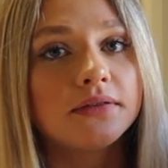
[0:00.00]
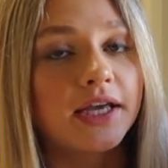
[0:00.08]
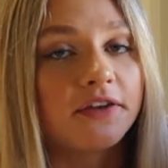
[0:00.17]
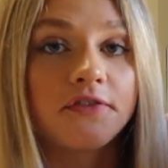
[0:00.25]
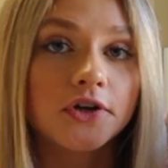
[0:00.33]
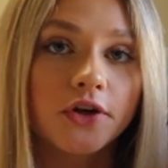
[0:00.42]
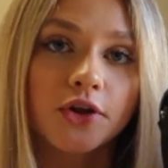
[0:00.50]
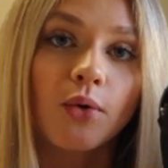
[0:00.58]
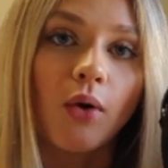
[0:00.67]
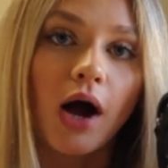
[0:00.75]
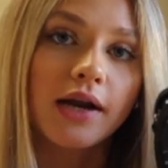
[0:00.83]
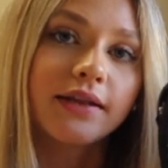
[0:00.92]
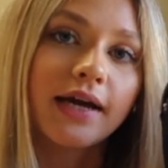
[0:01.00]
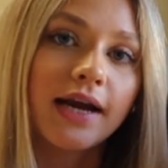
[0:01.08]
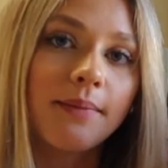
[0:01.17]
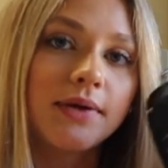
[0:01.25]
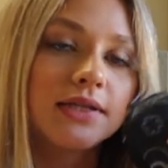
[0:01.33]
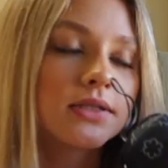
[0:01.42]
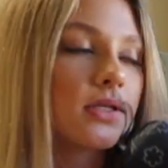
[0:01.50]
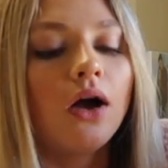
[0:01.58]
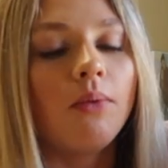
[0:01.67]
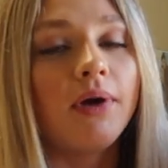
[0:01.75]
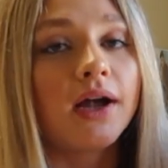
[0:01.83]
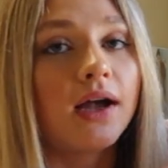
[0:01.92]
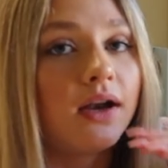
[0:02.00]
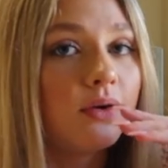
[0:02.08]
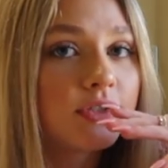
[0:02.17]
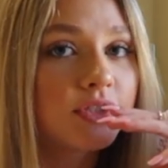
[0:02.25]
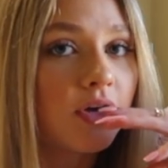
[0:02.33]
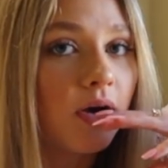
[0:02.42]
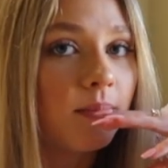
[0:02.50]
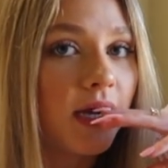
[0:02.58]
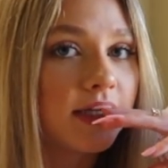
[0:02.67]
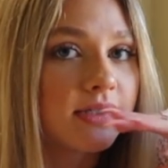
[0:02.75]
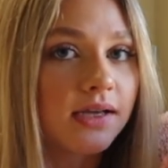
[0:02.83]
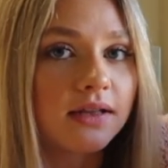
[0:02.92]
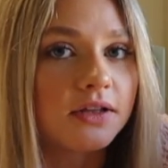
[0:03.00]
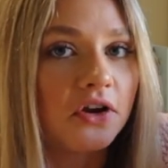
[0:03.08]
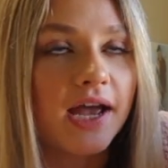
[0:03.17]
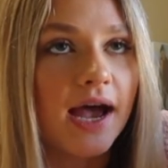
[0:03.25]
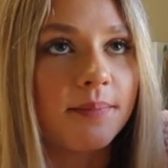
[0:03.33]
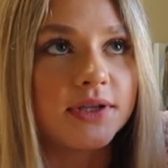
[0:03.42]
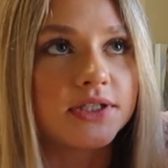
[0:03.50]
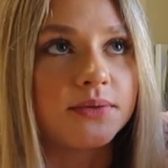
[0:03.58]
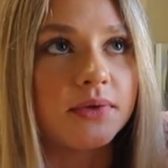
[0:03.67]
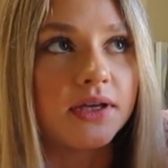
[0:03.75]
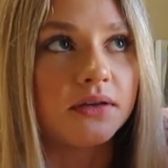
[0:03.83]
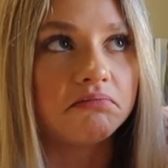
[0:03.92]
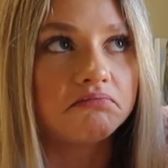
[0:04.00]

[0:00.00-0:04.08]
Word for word: Like if you're on the quad and that happens, oh my God, it was so embarrassing. It literally happened to me